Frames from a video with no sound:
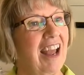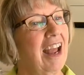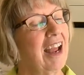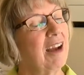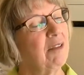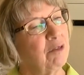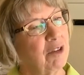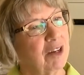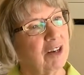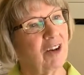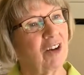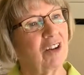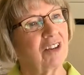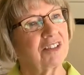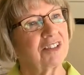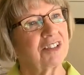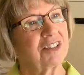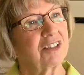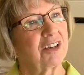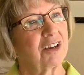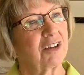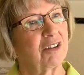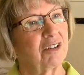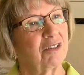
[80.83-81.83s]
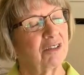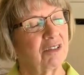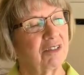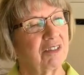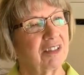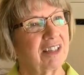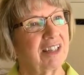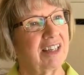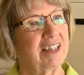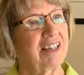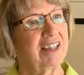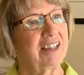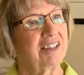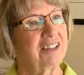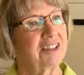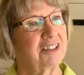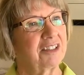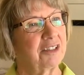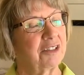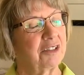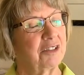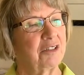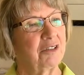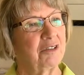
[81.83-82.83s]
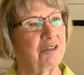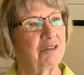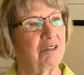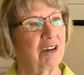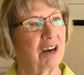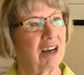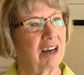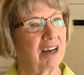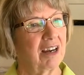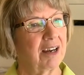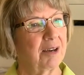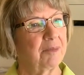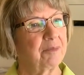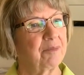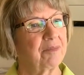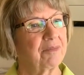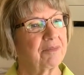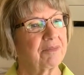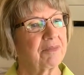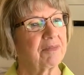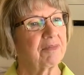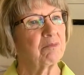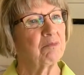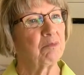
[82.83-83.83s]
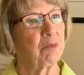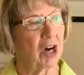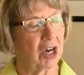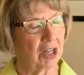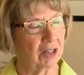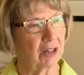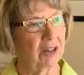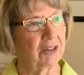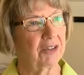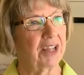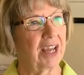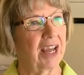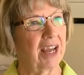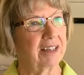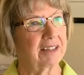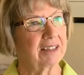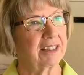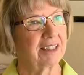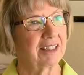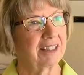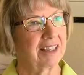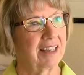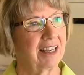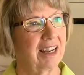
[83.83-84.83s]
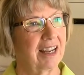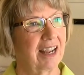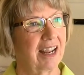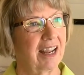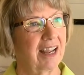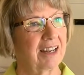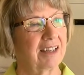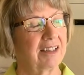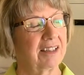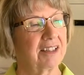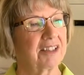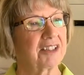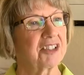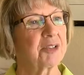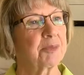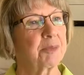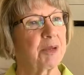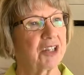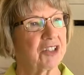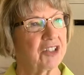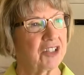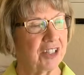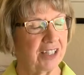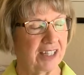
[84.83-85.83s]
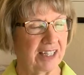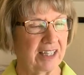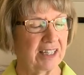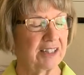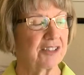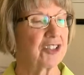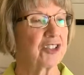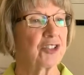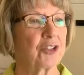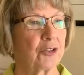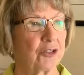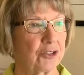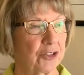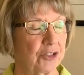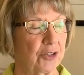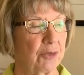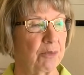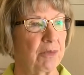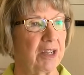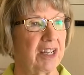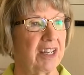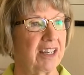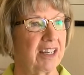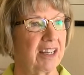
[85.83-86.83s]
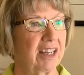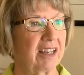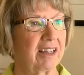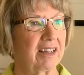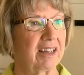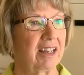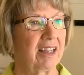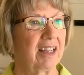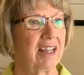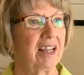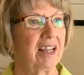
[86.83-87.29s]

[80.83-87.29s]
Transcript: and we also need to um, model that, and especially in social media